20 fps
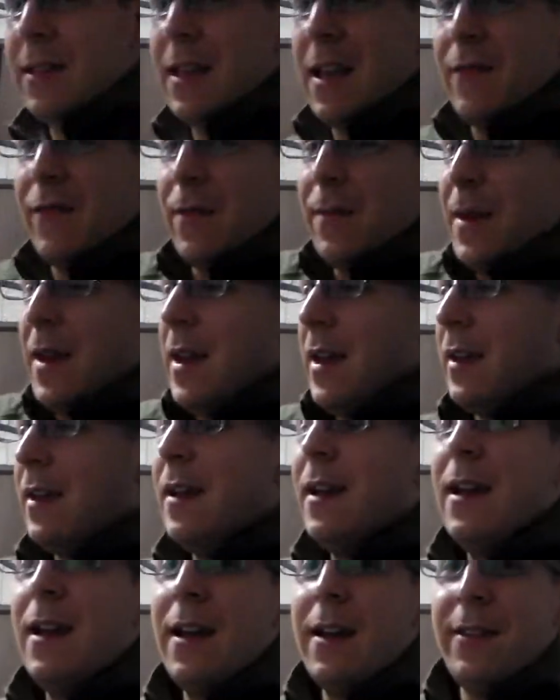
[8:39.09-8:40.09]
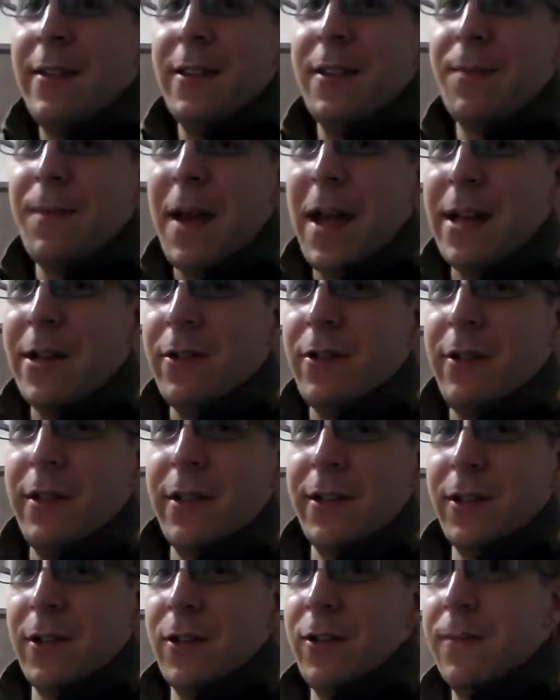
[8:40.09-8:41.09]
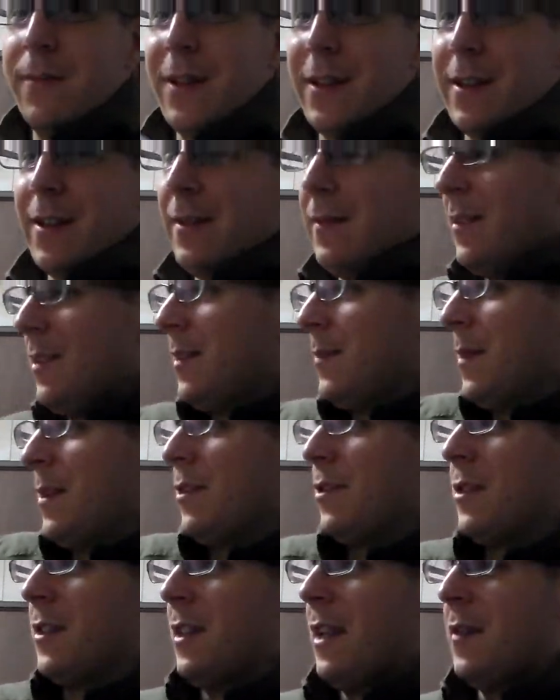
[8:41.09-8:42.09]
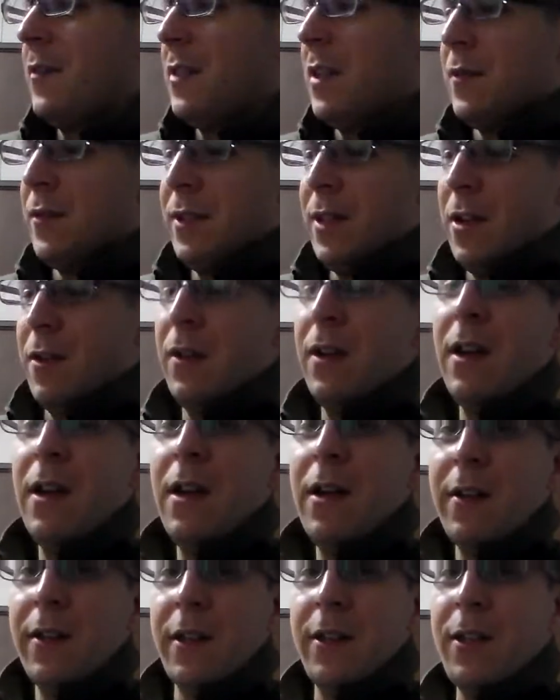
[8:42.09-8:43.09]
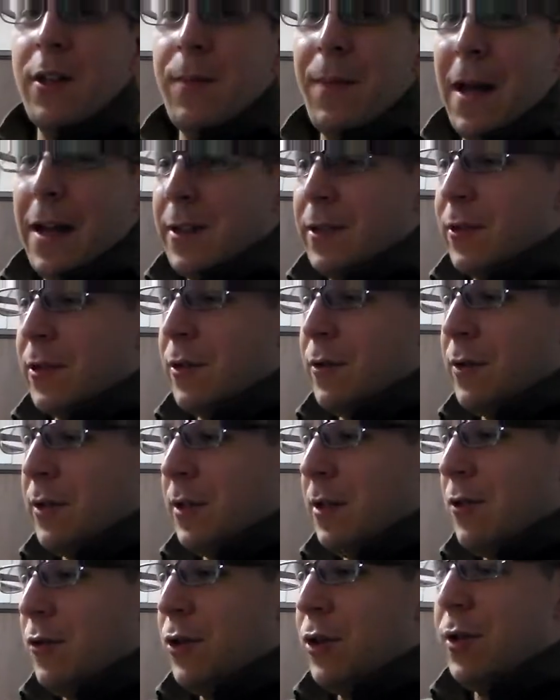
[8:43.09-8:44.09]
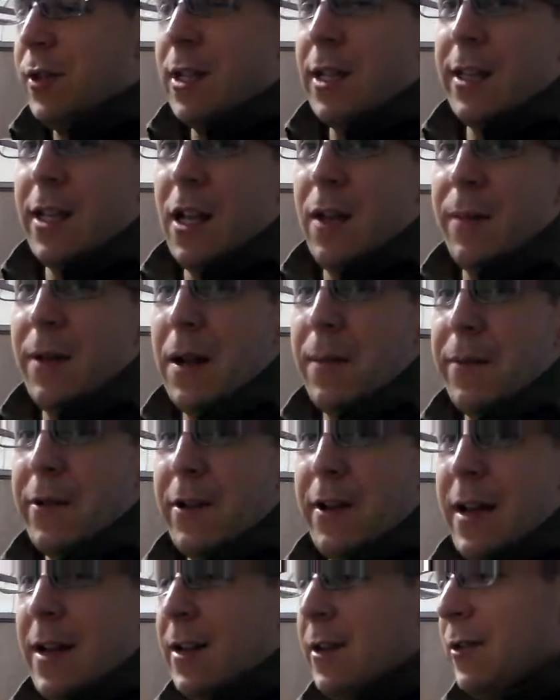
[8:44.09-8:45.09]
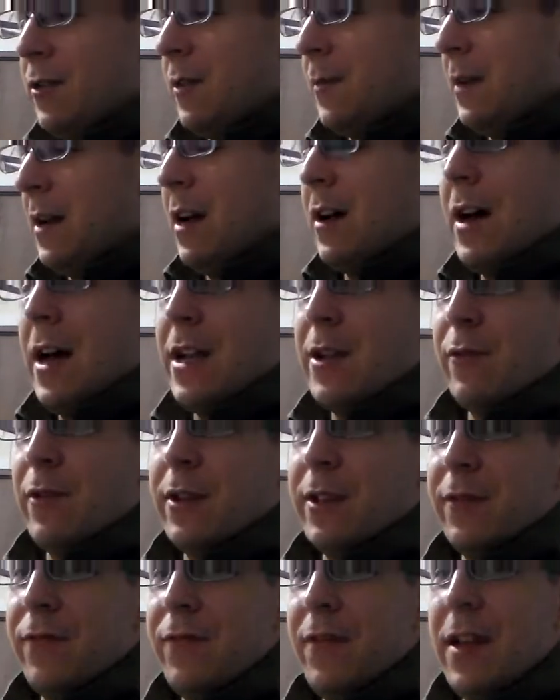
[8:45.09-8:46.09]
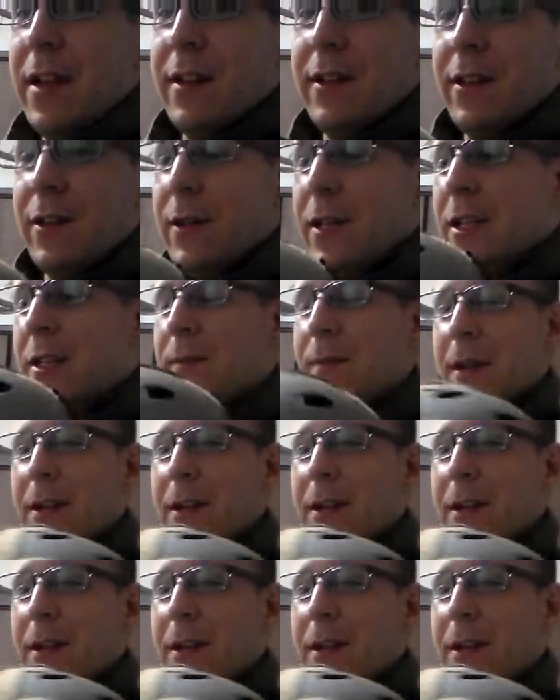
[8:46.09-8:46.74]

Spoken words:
the FMA, and this manual is a lifesaver, so the two back screws loose, you set the helmet up on your head, you determine how high you want it to fit, and you need to